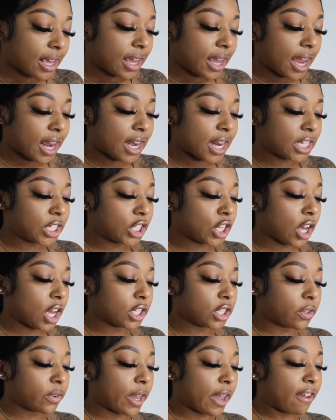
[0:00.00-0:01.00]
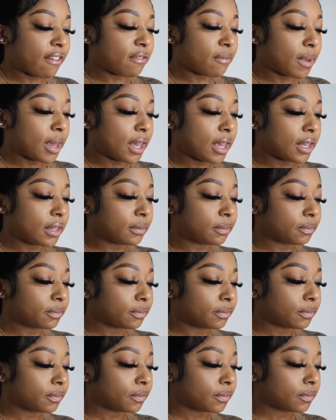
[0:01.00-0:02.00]
And then she also gave me
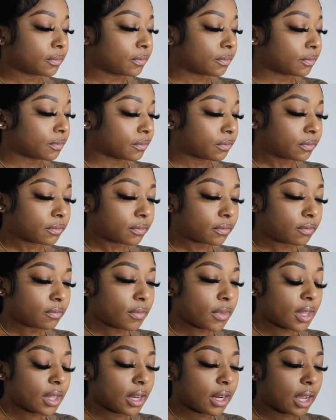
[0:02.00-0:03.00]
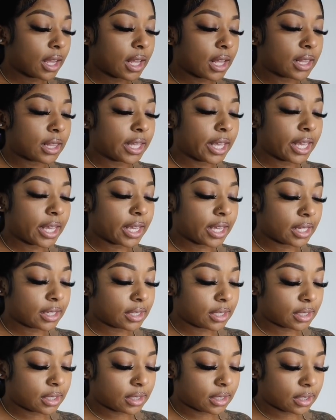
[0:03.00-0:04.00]
a
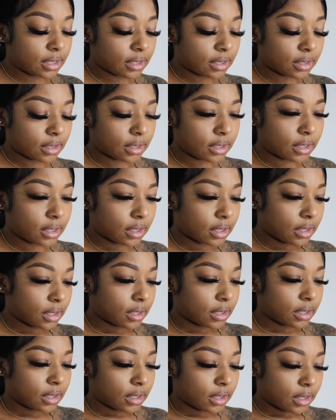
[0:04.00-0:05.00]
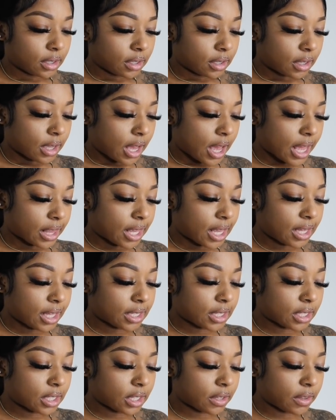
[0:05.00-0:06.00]
list. I think
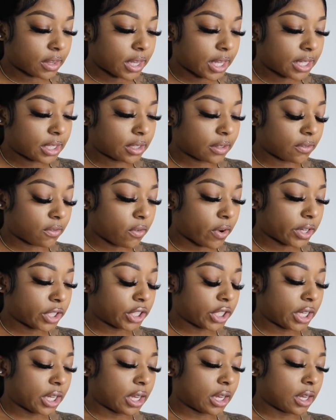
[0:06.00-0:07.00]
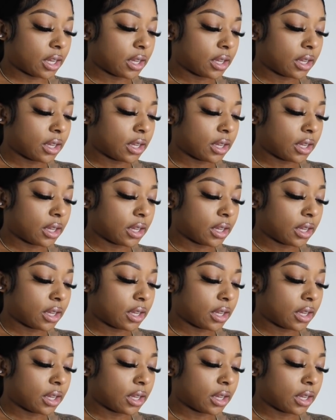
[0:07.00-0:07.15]
this is a list of what she,